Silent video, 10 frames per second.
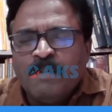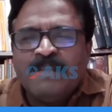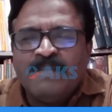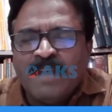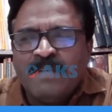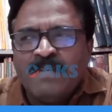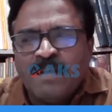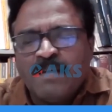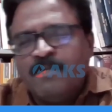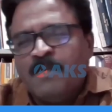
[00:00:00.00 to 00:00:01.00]
big size
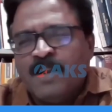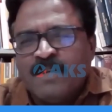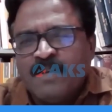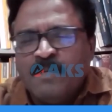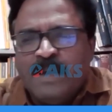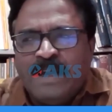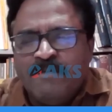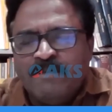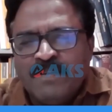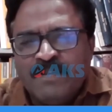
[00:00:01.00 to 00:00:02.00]
or small size,
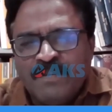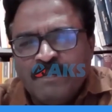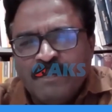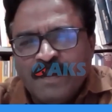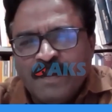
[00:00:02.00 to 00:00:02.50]
medium ones?